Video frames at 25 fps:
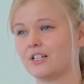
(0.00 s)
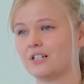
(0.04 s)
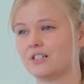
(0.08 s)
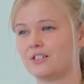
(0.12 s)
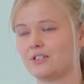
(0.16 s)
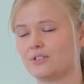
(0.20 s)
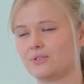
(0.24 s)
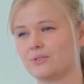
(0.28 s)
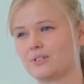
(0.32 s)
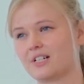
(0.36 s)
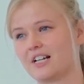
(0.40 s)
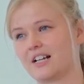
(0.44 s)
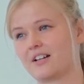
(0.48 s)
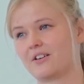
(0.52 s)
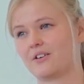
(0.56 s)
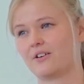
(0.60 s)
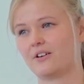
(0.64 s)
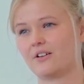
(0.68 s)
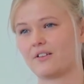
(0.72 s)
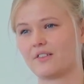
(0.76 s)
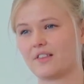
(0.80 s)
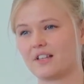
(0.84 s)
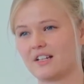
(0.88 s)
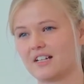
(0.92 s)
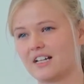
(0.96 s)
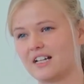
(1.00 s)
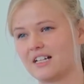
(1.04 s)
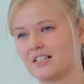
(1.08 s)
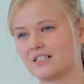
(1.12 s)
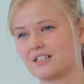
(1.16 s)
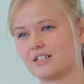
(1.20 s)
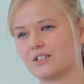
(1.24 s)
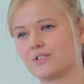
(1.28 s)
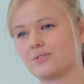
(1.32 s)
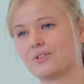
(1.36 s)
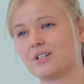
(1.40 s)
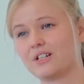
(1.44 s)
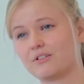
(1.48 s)
to get all the data
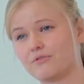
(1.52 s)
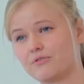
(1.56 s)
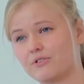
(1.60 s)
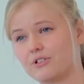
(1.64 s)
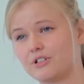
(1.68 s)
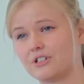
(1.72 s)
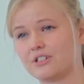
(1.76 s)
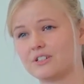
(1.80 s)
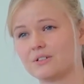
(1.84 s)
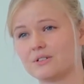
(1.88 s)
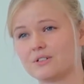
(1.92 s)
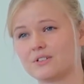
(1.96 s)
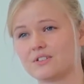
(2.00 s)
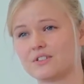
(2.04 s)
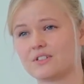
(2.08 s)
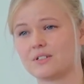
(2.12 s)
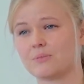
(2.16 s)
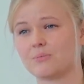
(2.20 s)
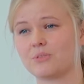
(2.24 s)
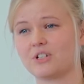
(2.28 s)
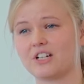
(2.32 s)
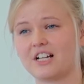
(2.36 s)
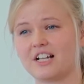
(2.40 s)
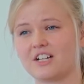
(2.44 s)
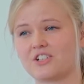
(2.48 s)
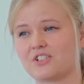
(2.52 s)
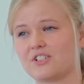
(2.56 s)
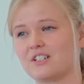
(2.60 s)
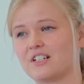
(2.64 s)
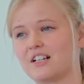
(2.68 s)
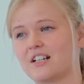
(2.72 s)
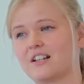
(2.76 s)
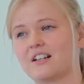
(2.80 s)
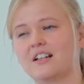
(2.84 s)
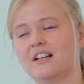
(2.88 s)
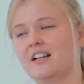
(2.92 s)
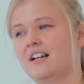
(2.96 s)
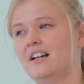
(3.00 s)
you need for a simulation,
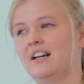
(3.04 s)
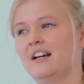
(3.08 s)
and